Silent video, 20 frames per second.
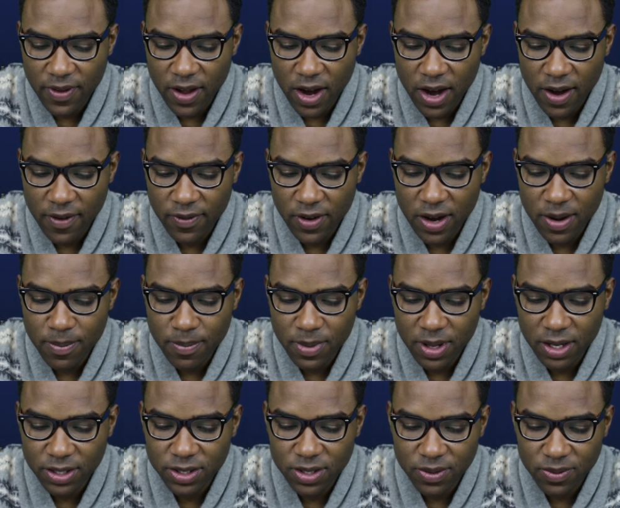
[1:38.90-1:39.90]
very, very
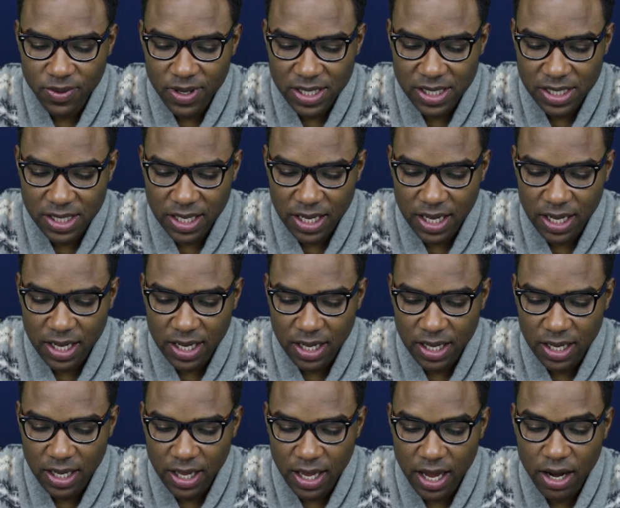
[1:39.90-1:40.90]
militaristic
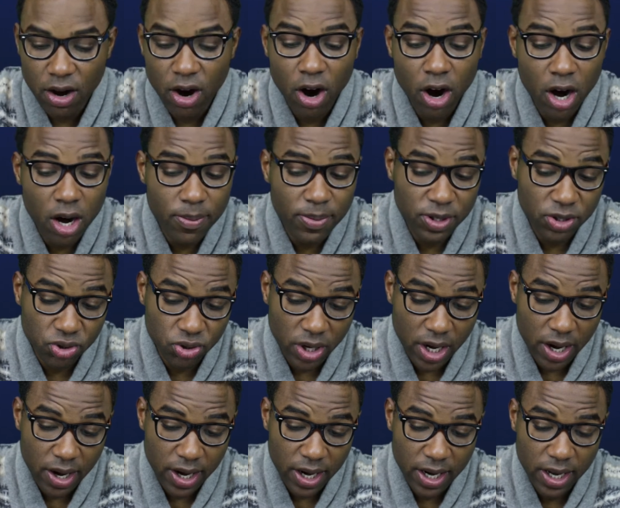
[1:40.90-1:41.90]
and
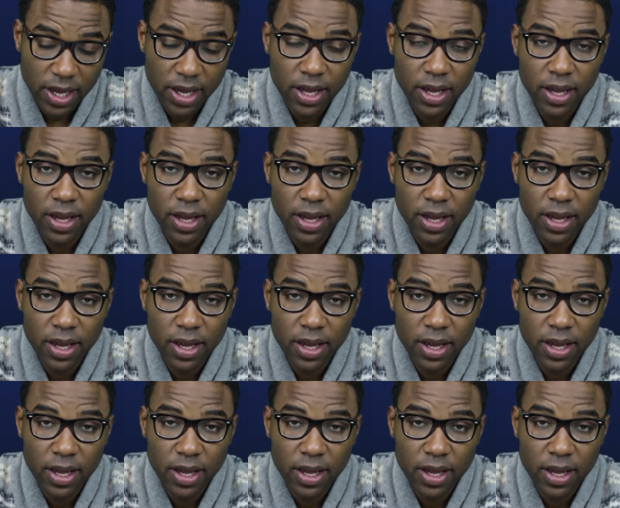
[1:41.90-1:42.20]
arbitrary